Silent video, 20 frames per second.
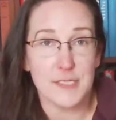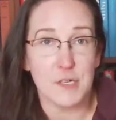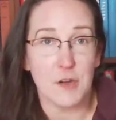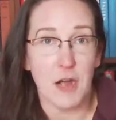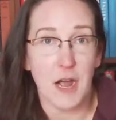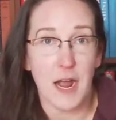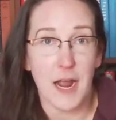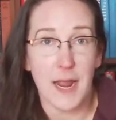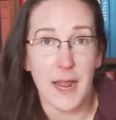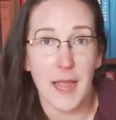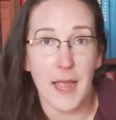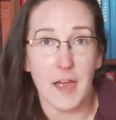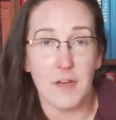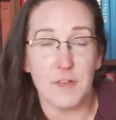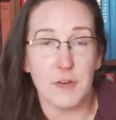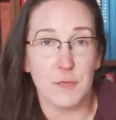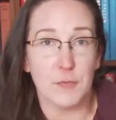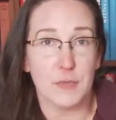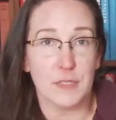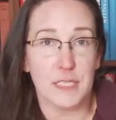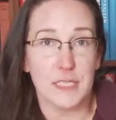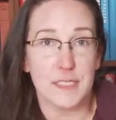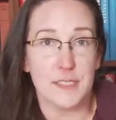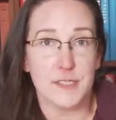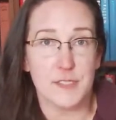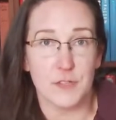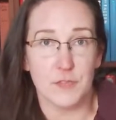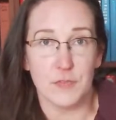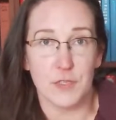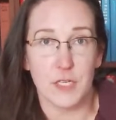So I have a really
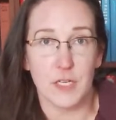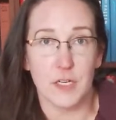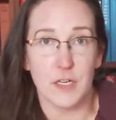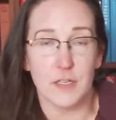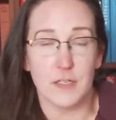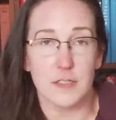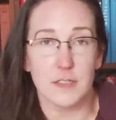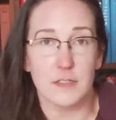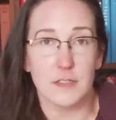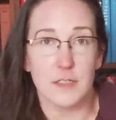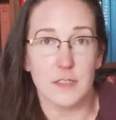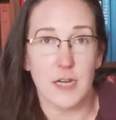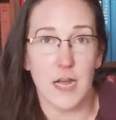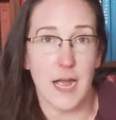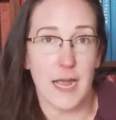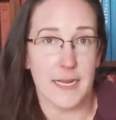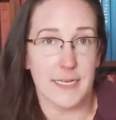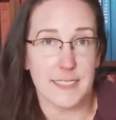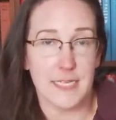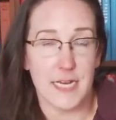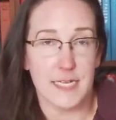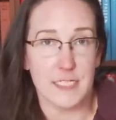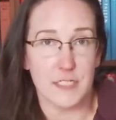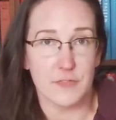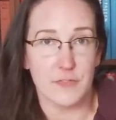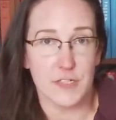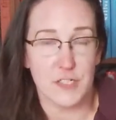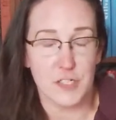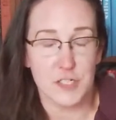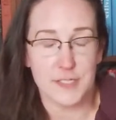severe iodine
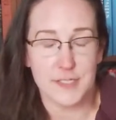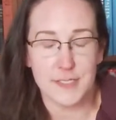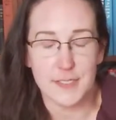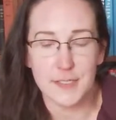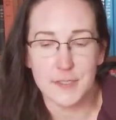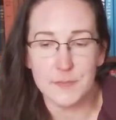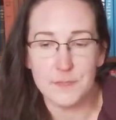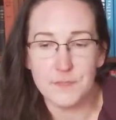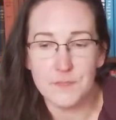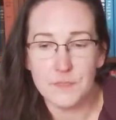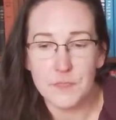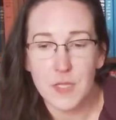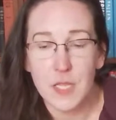deficiency.